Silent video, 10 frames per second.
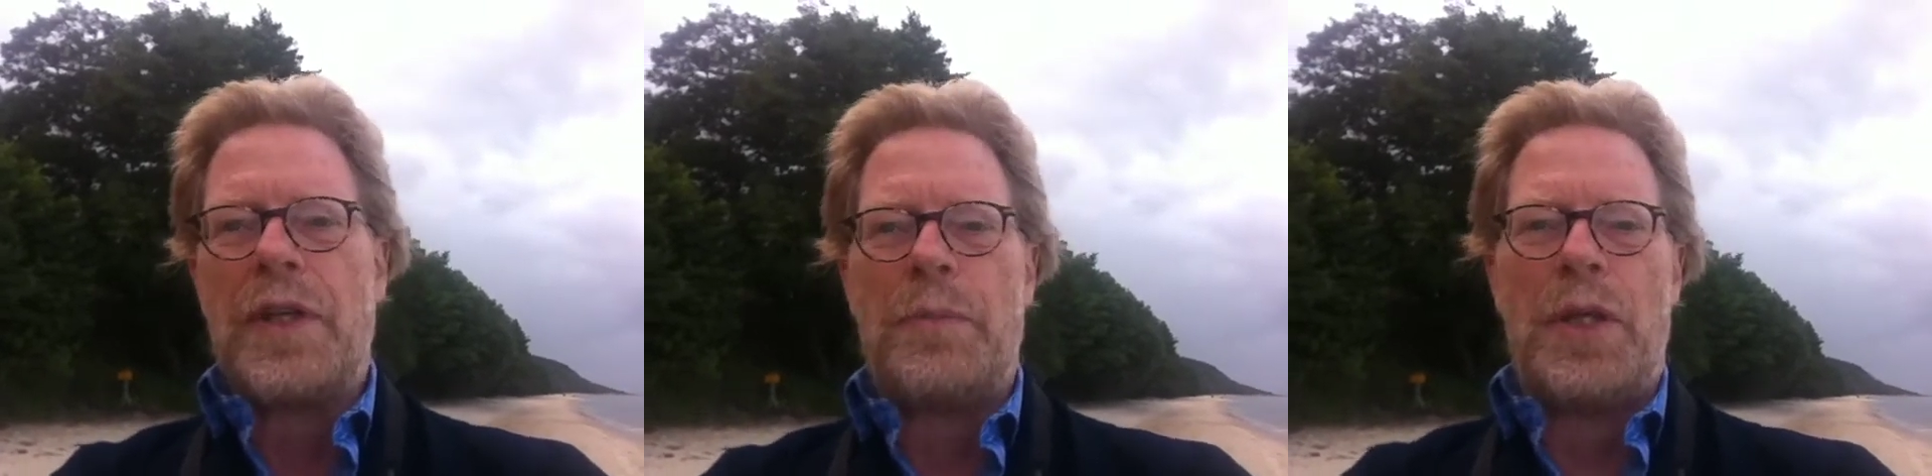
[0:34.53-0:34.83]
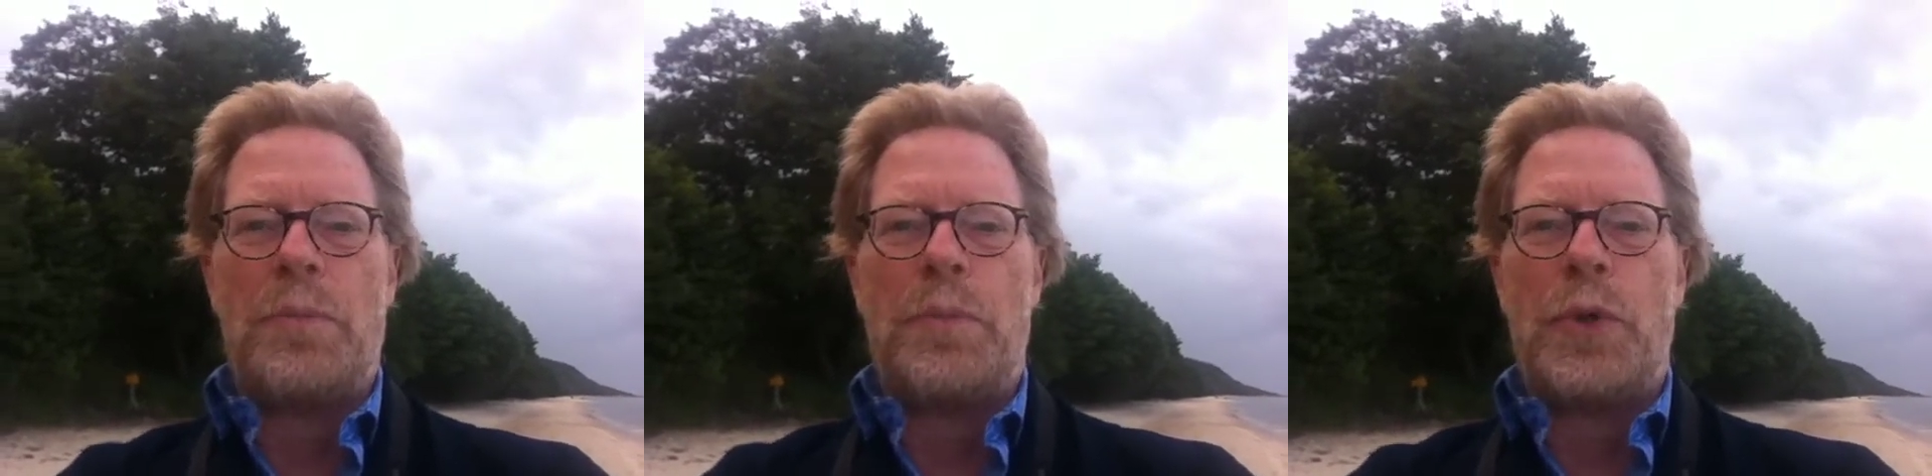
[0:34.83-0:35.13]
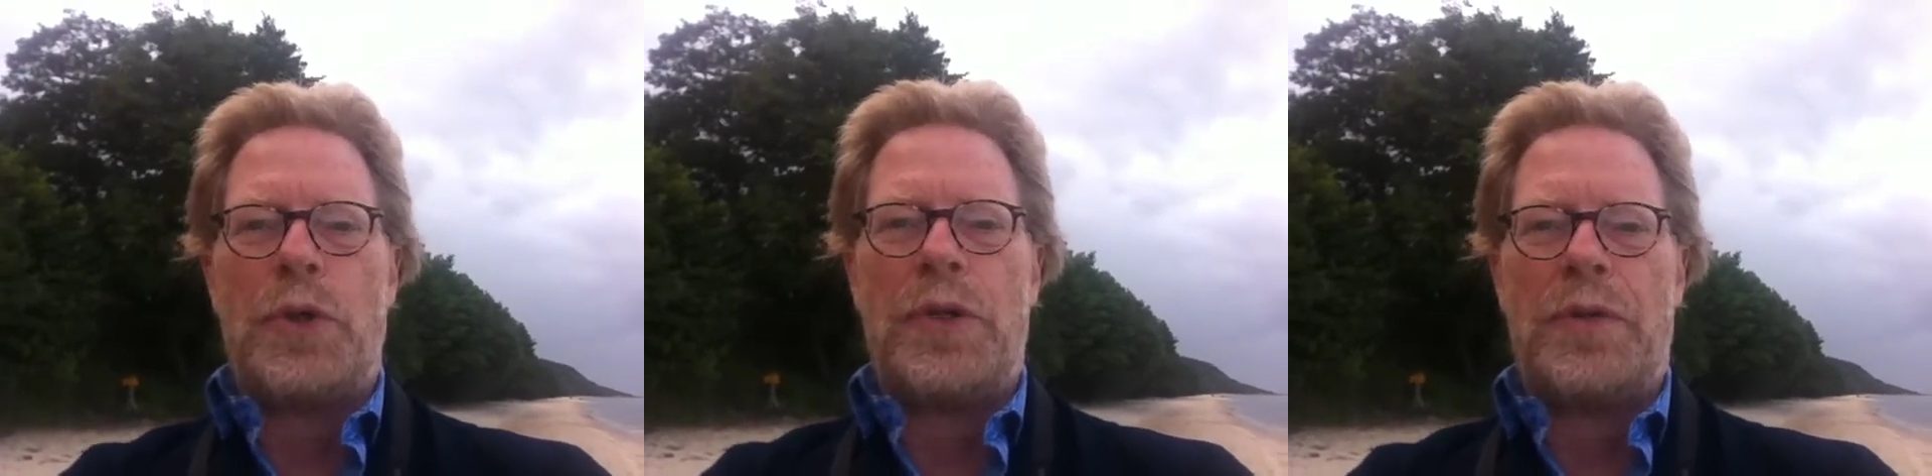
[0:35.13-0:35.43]
I've been
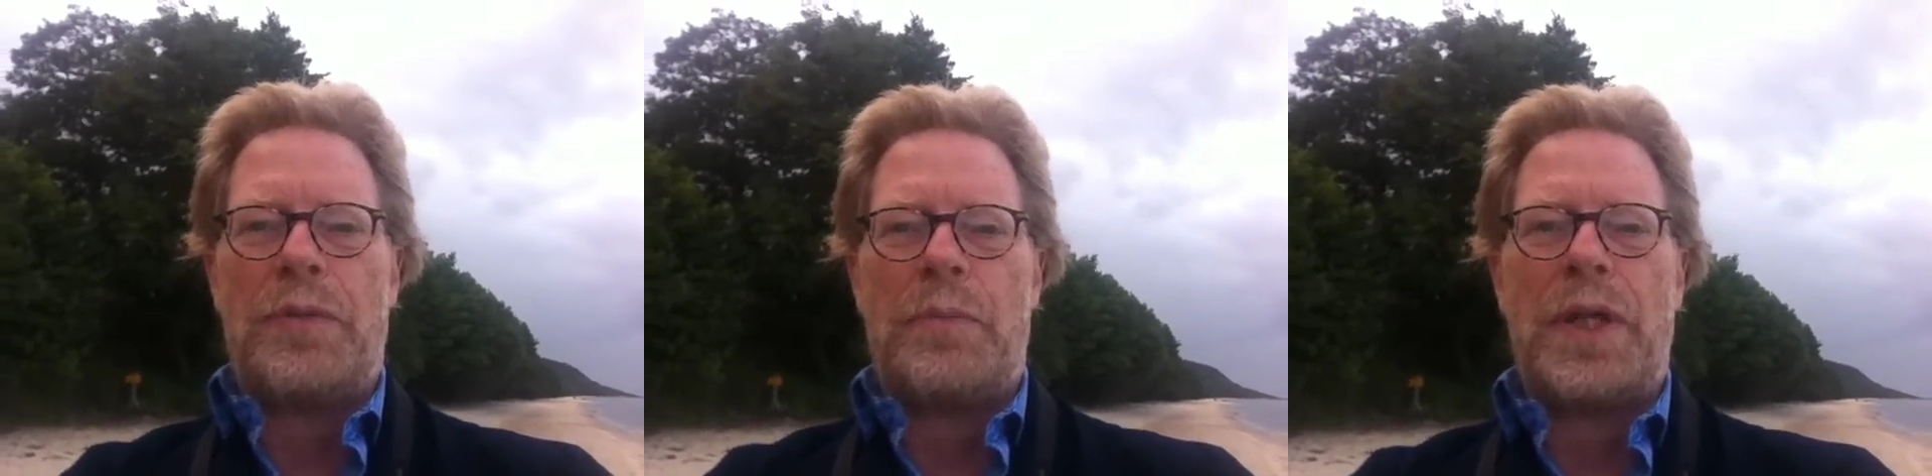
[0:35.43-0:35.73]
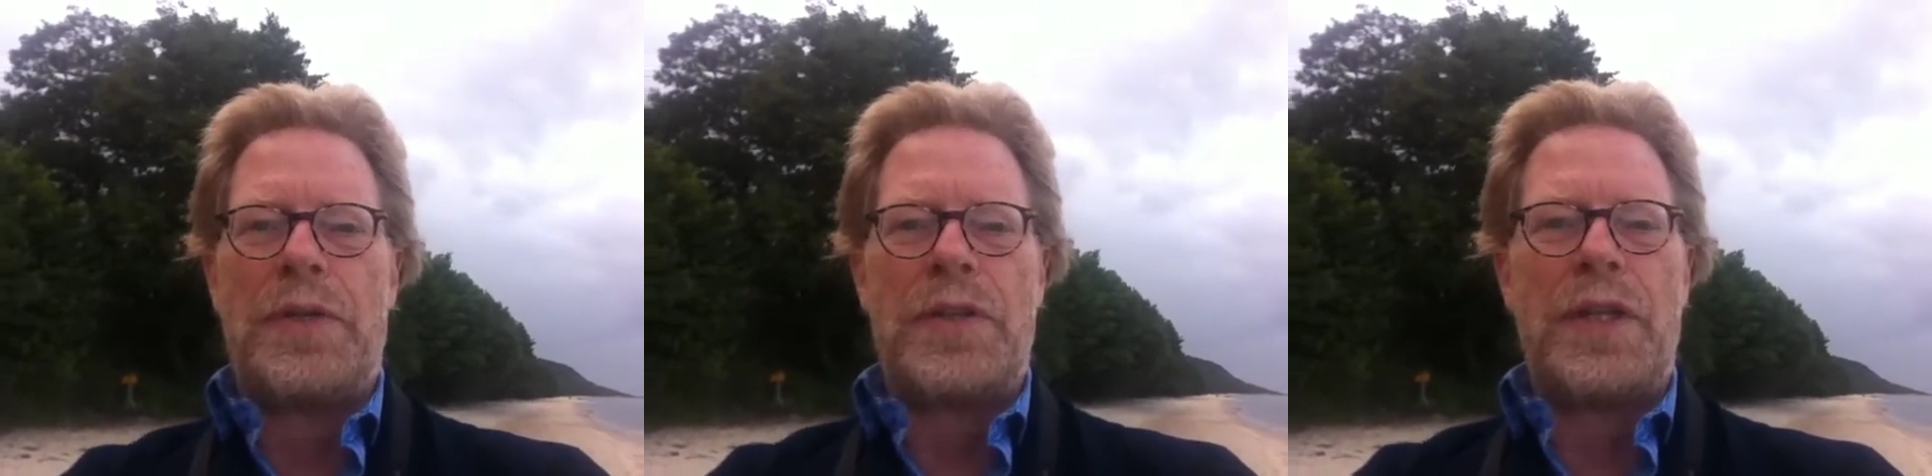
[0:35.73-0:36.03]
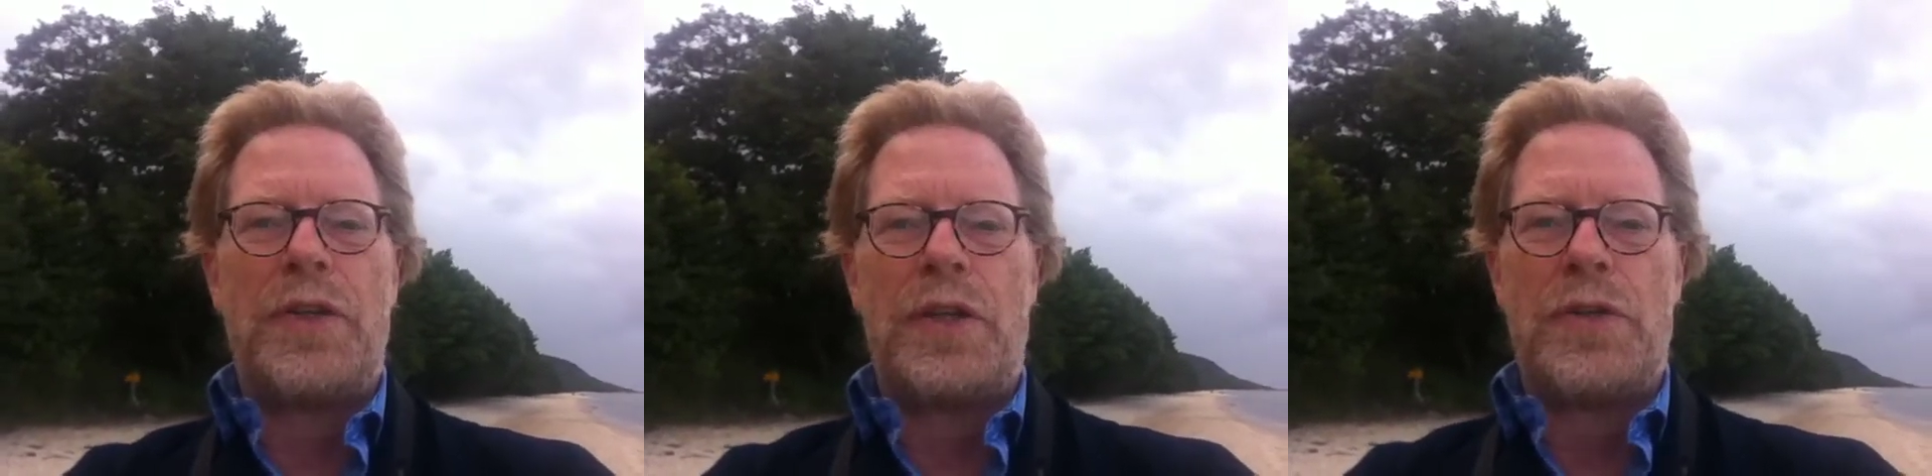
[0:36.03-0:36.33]
employed by the
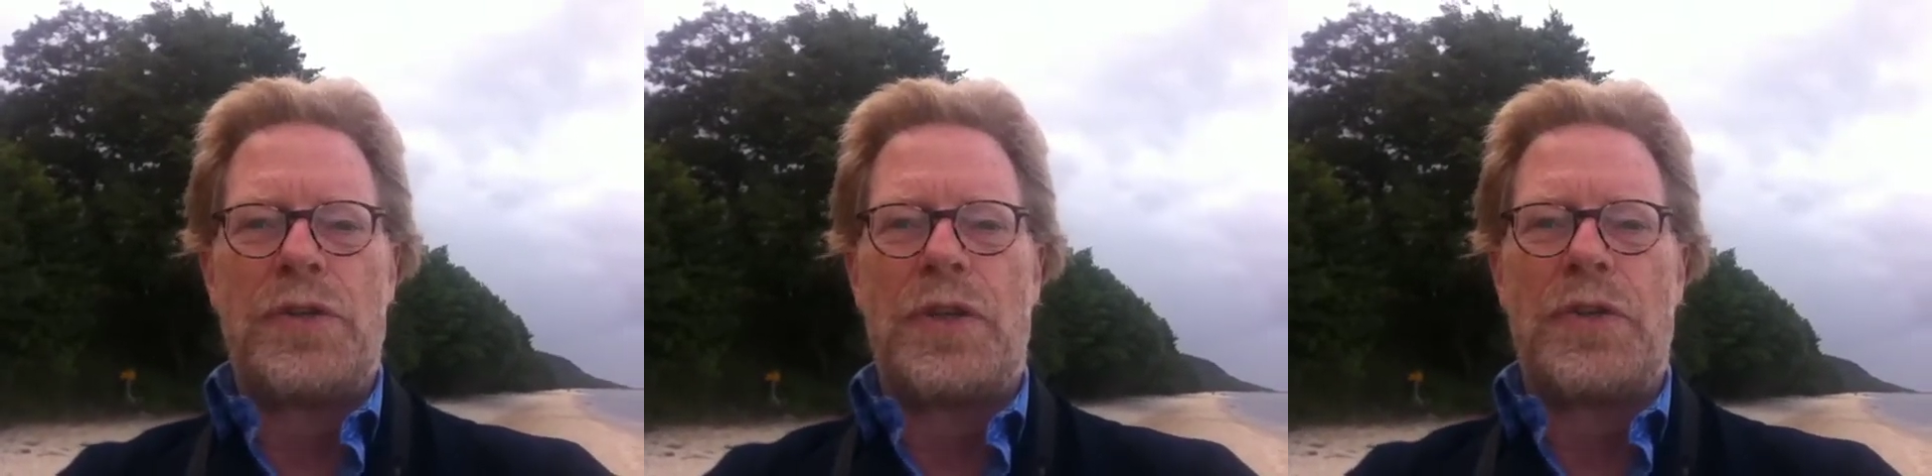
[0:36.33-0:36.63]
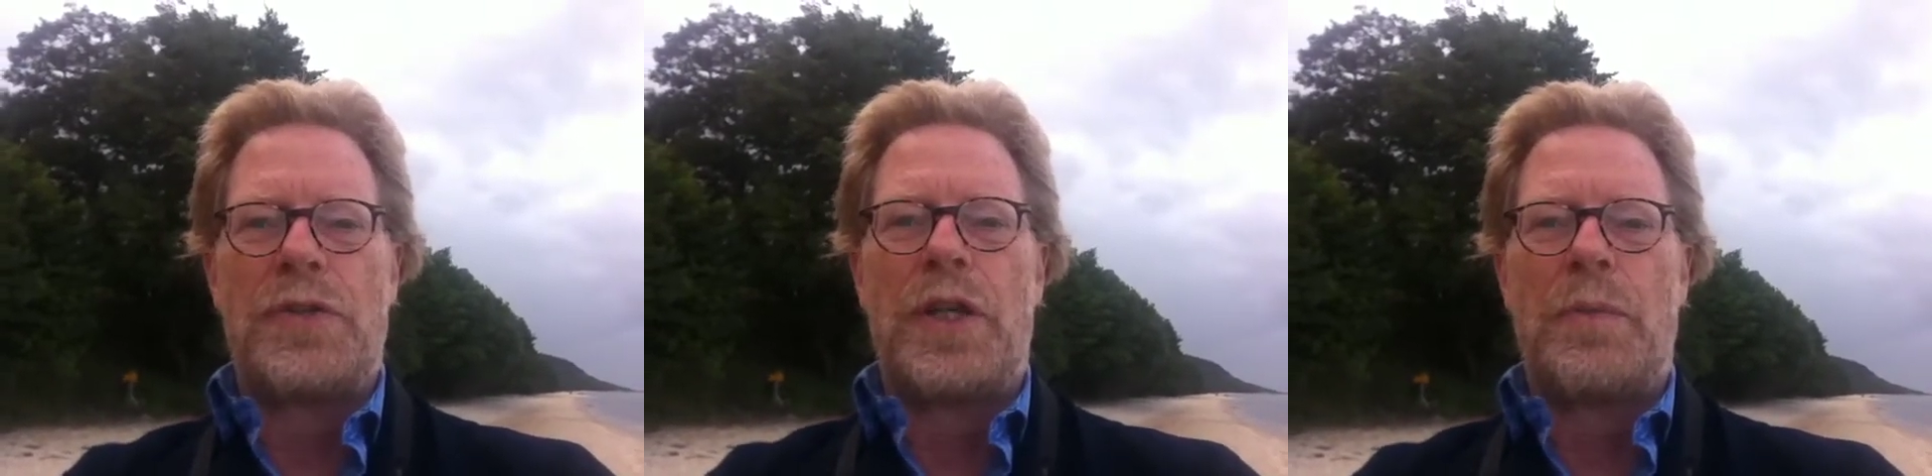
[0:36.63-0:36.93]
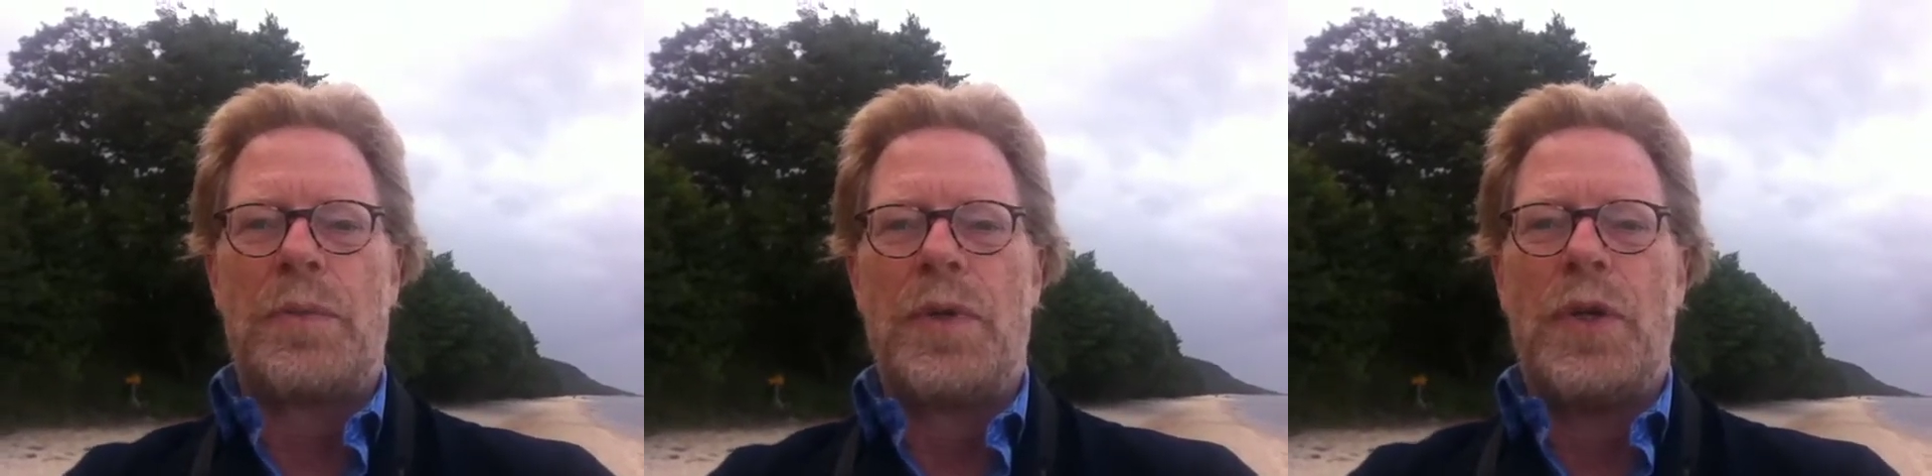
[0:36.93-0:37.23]
state agency this time.